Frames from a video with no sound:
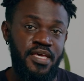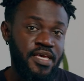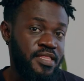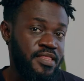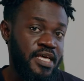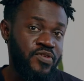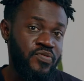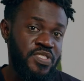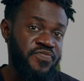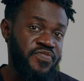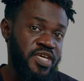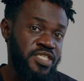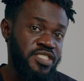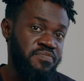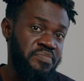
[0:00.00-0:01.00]
Hit that
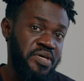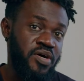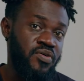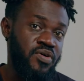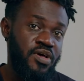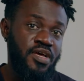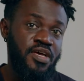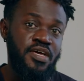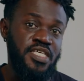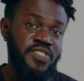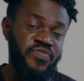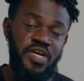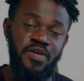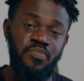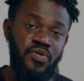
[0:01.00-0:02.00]
notification bell.
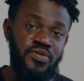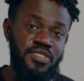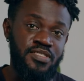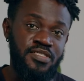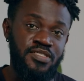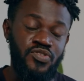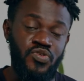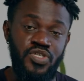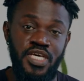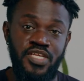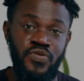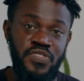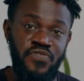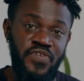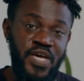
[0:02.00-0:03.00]
It's very important so you
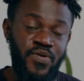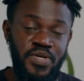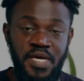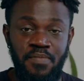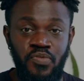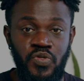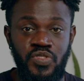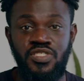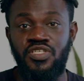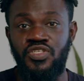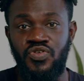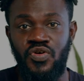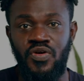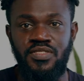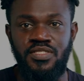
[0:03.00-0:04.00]
get notified when I post
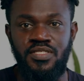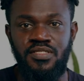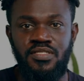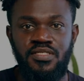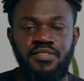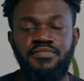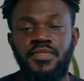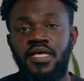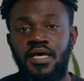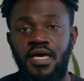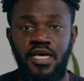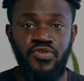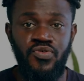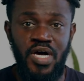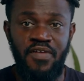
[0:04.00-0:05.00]
new content.
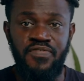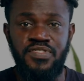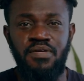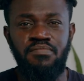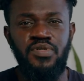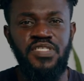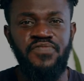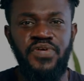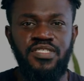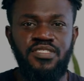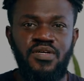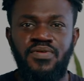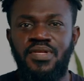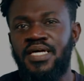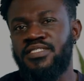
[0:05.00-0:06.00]
And I do have some
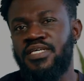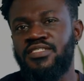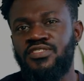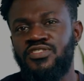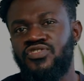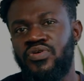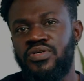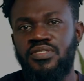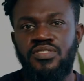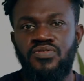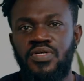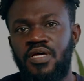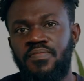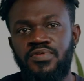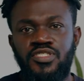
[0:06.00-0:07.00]
motivational relaxation shorts
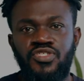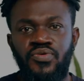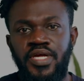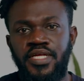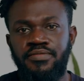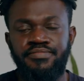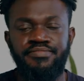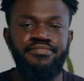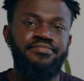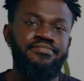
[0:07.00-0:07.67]
showing up on the screen.